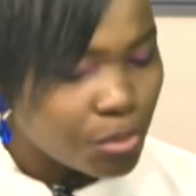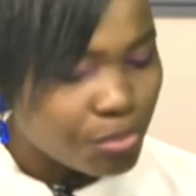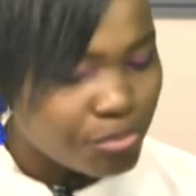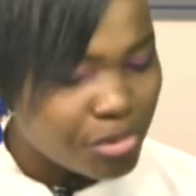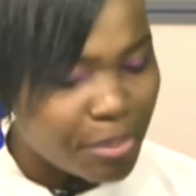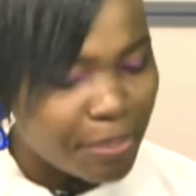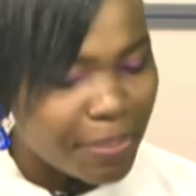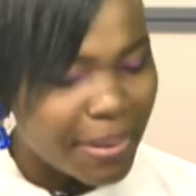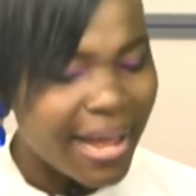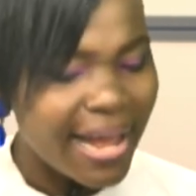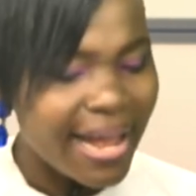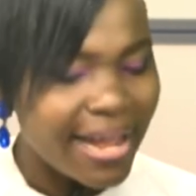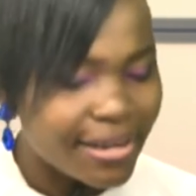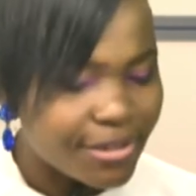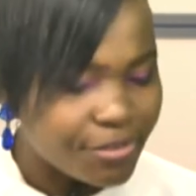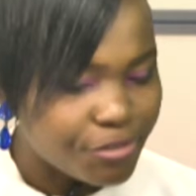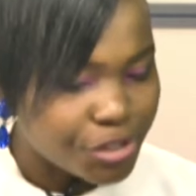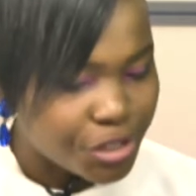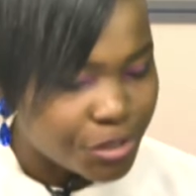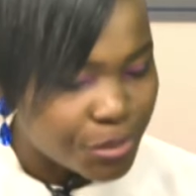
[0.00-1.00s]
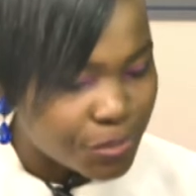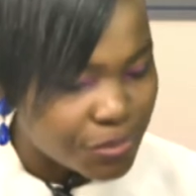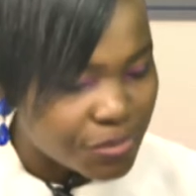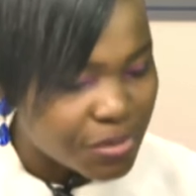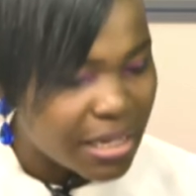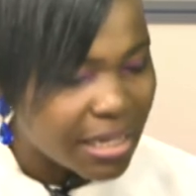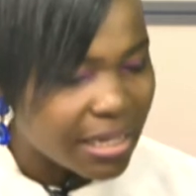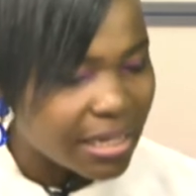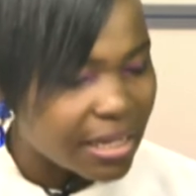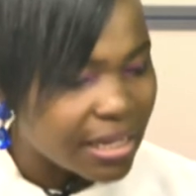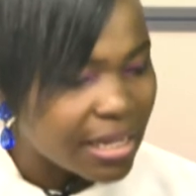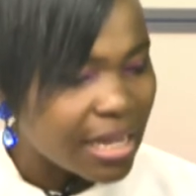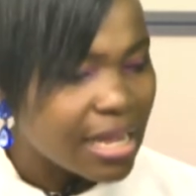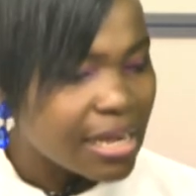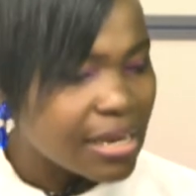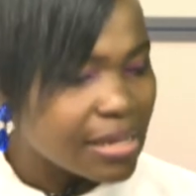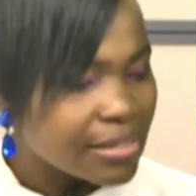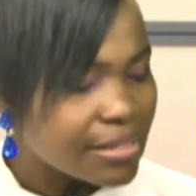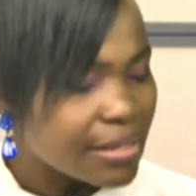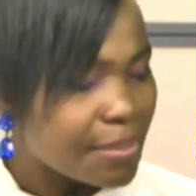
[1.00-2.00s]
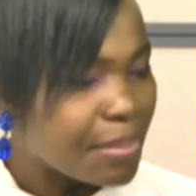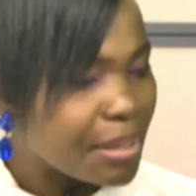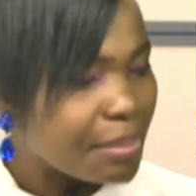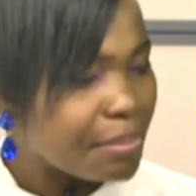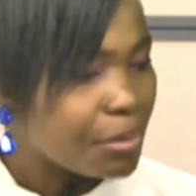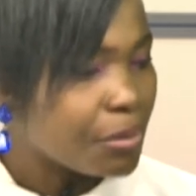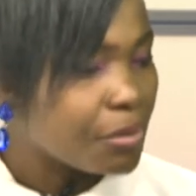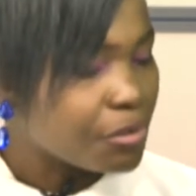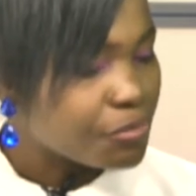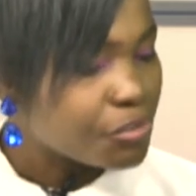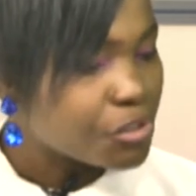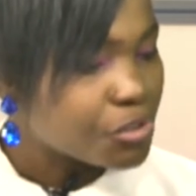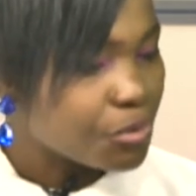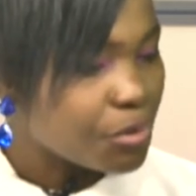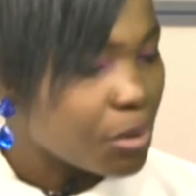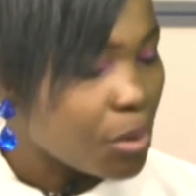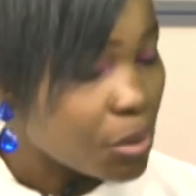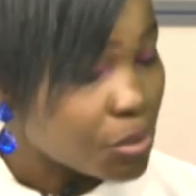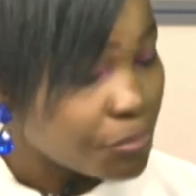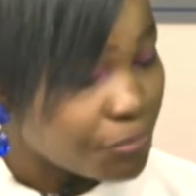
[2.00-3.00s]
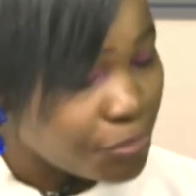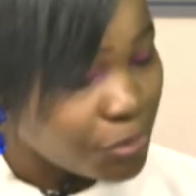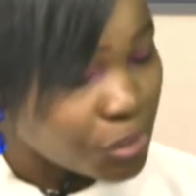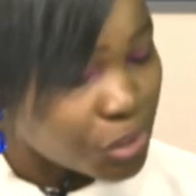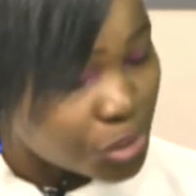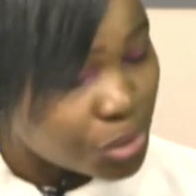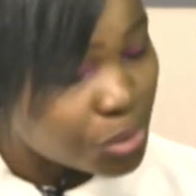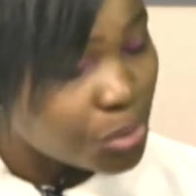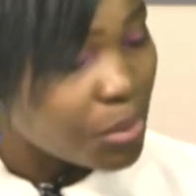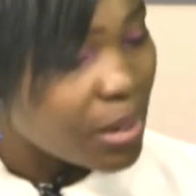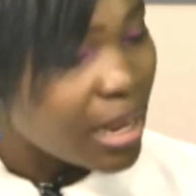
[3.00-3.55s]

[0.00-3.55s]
prepared do you think the people of Osun